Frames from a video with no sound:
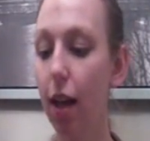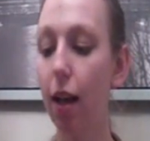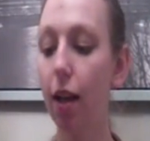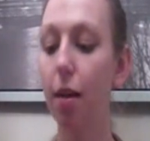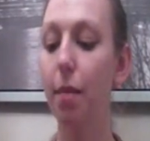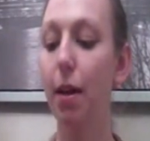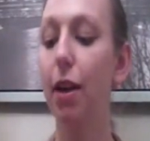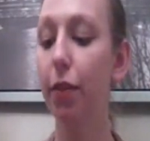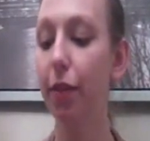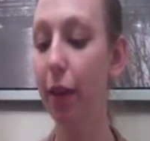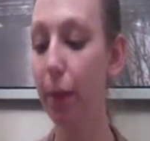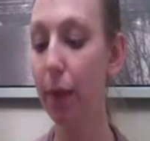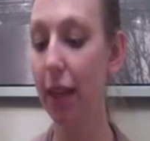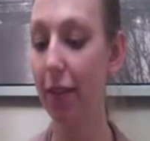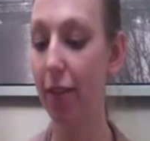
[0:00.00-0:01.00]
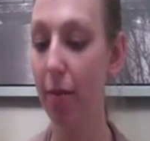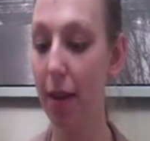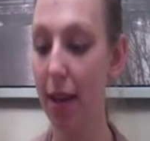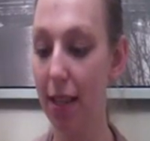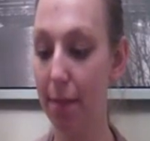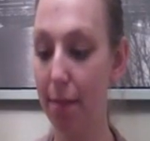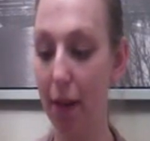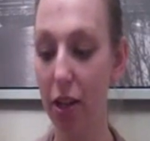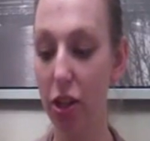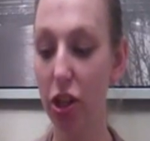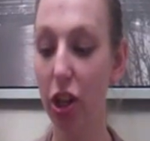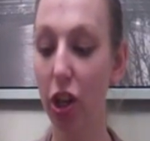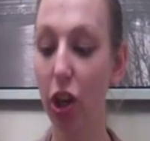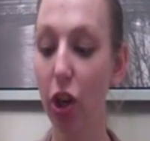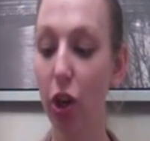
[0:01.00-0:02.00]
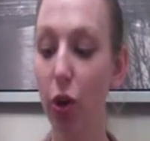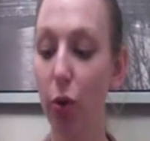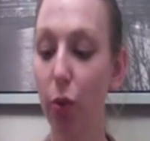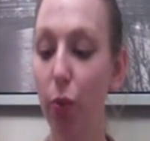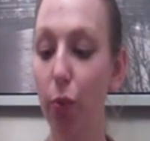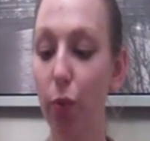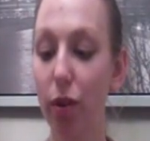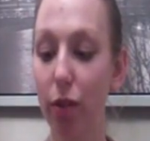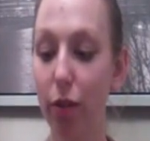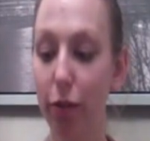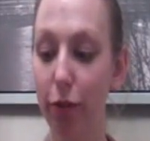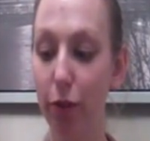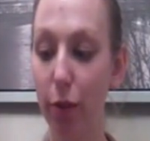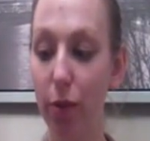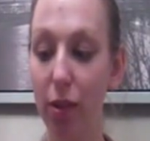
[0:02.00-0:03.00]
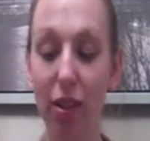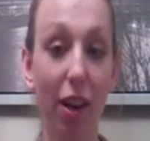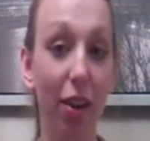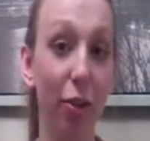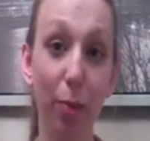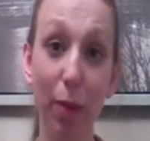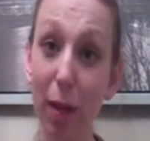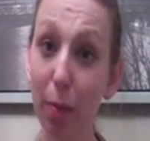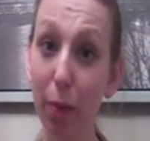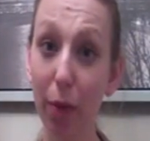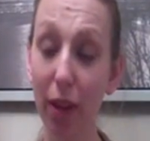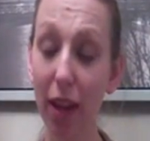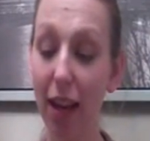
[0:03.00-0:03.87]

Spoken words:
I don't think we give him as much real food as other people,